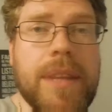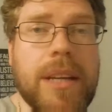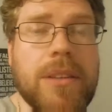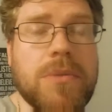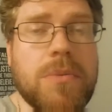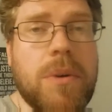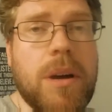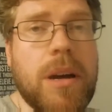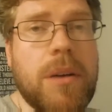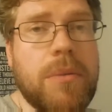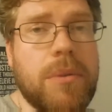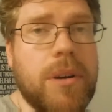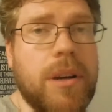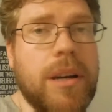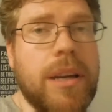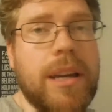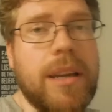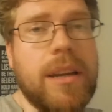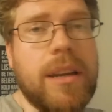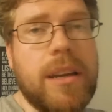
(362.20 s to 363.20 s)
That's why we're
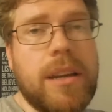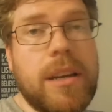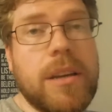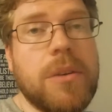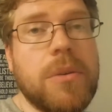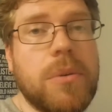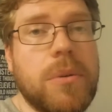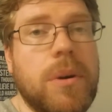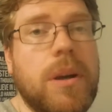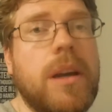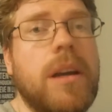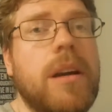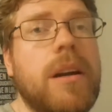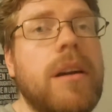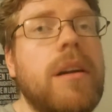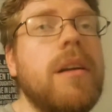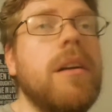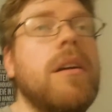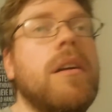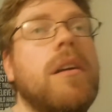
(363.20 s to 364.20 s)
not getting any cool
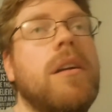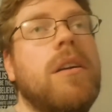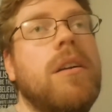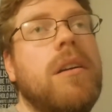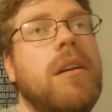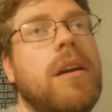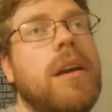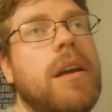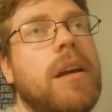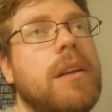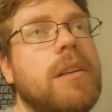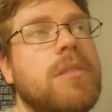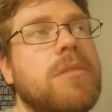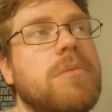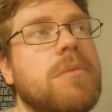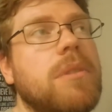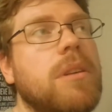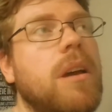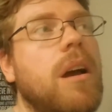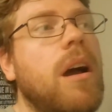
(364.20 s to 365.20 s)
air, and
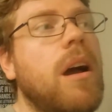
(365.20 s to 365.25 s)
it's really